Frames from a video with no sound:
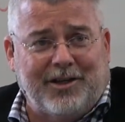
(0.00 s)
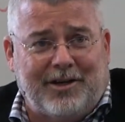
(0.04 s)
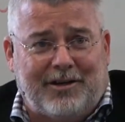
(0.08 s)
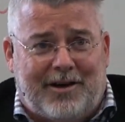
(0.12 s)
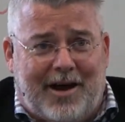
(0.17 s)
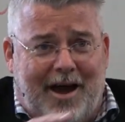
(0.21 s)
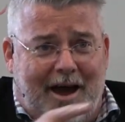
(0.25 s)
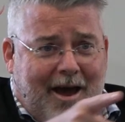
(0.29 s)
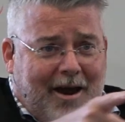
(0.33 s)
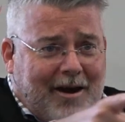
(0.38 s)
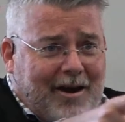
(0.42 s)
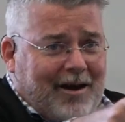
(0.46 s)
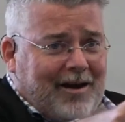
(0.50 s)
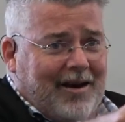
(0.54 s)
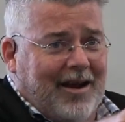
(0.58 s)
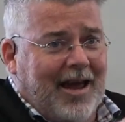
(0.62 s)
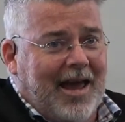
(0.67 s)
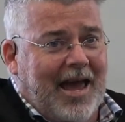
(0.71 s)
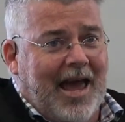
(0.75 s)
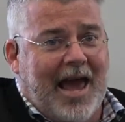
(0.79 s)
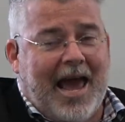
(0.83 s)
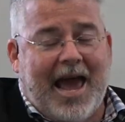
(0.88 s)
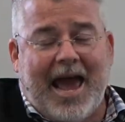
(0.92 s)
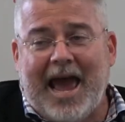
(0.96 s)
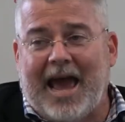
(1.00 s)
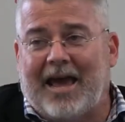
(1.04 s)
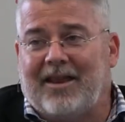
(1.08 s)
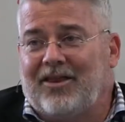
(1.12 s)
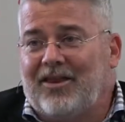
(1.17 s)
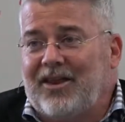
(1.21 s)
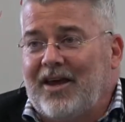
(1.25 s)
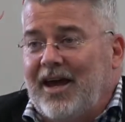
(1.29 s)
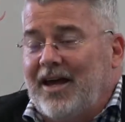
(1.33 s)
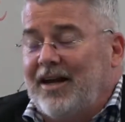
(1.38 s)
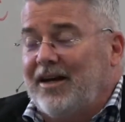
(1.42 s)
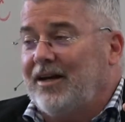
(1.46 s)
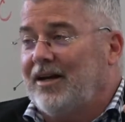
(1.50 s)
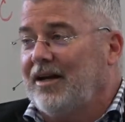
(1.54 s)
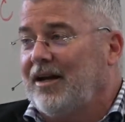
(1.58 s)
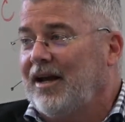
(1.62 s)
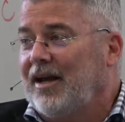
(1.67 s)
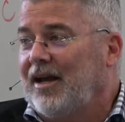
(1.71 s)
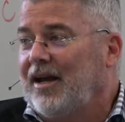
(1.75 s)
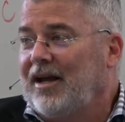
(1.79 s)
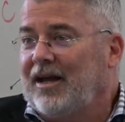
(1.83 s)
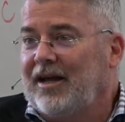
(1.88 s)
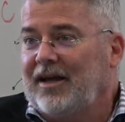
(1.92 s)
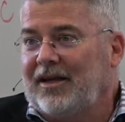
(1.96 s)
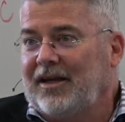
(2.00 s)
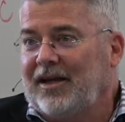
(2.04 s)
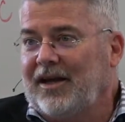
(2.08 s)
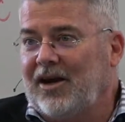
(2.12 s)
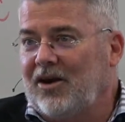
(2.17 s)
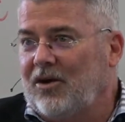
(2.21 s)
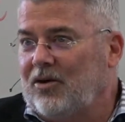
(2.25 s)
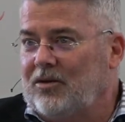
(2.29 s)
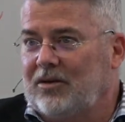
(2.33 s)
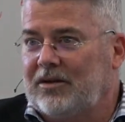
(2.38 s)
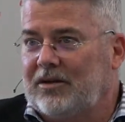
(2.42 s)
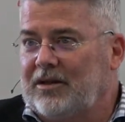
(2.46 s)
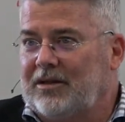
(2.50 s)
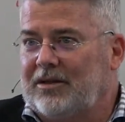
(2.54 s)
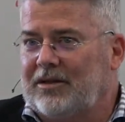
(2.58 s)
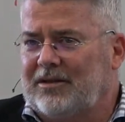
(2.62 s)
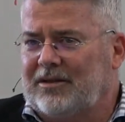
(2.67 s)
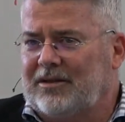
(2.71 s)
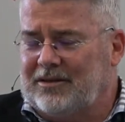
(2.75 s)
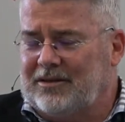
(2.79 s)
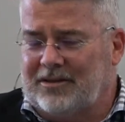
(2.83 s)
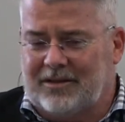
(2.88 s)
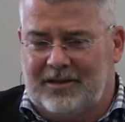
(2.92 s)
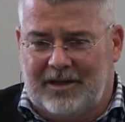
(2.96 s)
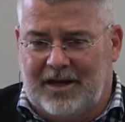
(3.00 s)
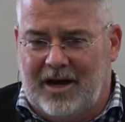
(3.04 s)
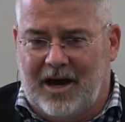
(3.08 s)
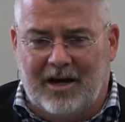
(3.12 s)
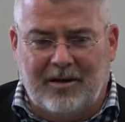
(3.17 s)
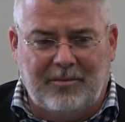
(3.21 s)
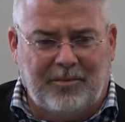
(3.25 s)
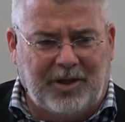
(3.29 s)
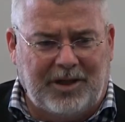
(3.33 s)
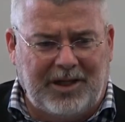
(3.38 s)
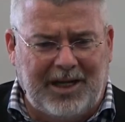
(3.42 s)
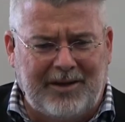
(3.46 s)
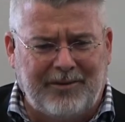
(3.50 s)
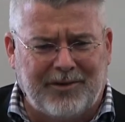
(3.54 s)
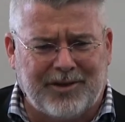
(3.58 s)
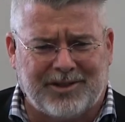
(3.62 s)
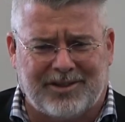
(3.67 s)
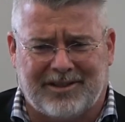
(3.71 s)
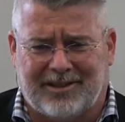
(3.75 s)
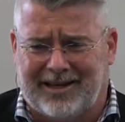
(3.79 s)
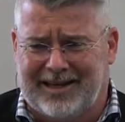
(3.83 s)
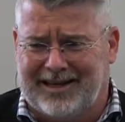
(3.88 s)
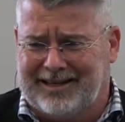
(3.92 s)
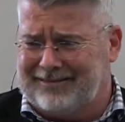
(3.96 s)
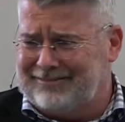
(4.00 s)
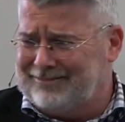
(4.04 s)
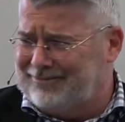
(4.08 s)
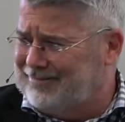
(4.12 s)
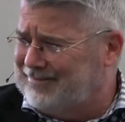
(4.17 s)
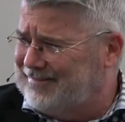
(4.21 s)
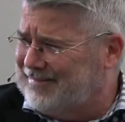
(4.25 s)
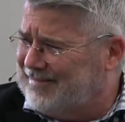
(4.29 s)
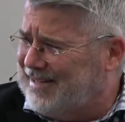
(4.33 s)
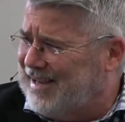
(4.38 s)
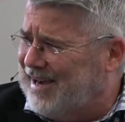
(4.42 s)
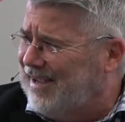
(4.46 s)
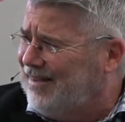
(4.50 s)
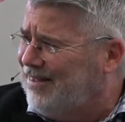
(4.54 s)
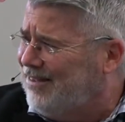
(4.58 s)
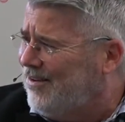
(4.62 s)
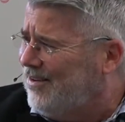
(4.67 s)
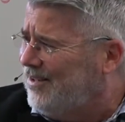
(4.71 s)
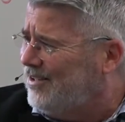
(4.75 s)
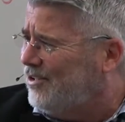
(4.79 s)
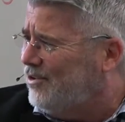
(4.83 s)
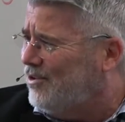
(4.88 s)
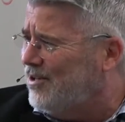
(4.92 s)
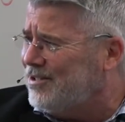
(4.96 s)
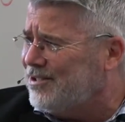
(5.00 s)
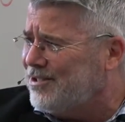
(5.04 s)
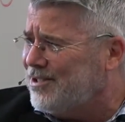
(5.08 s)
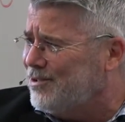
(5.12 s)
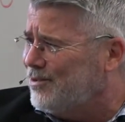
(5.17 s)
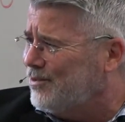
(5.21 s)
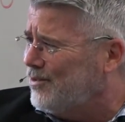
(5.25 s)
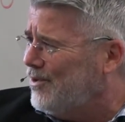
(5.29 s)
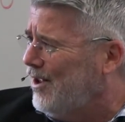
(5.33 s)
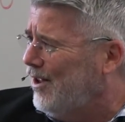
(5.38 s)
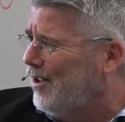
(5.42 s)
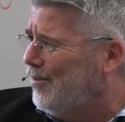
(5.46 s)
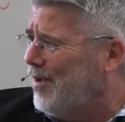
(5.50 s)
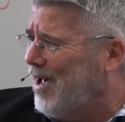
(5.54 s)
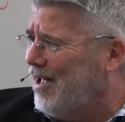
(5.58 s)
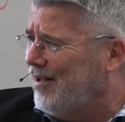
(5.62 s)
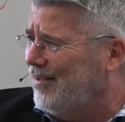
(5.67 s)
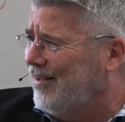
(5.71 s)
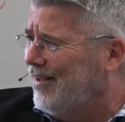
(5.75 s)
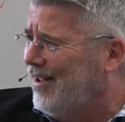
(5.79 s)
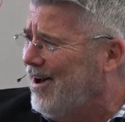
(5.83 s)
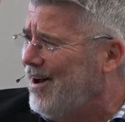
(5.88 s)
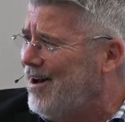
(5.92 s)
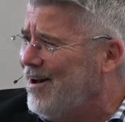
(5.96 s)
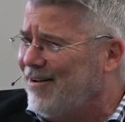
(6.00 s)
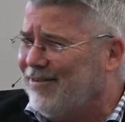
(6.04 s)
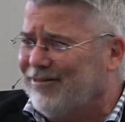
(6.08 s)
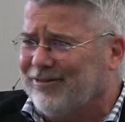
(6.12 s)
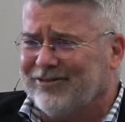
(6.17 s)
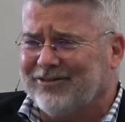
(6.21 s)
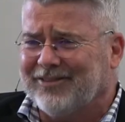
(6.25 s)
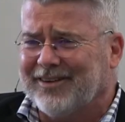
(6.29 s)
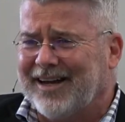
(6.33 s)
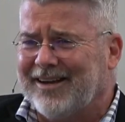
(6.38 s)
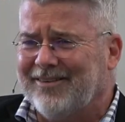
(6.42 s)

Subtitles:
And then, you know, the unbelievers are like, I thought Christians were all about love.